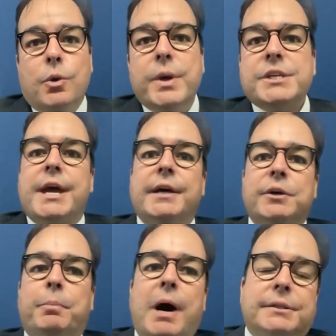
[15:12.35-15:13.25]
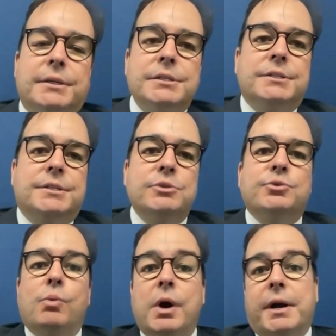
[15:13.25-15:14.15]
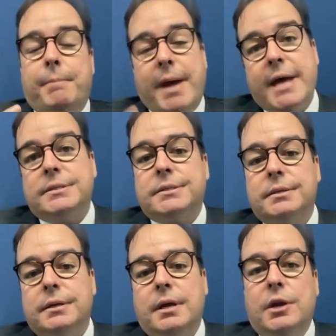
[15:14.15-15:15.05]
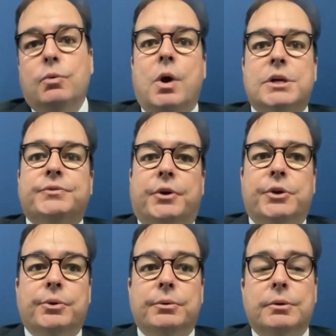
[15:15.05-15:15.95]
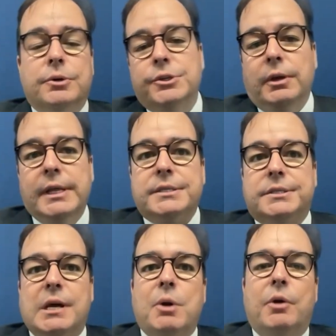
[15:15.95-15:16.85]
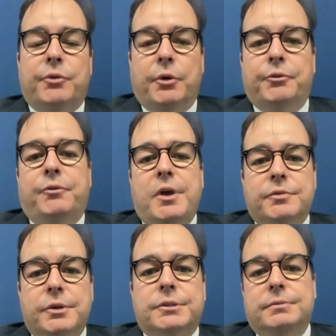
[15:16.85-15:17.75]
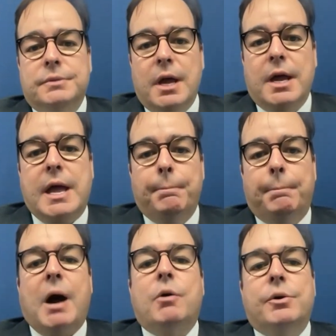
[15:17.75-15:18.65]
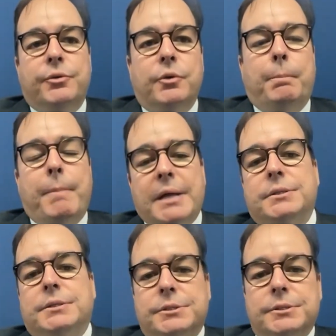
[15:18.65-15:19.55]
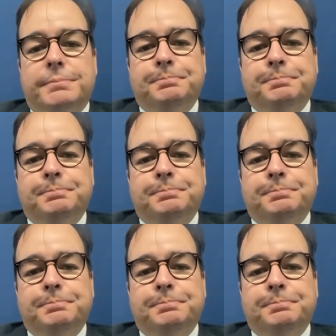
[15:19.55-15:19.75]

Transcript: Which candle patterns seem to work best and worst for you? Could you list some of your favorite and powerful patterns?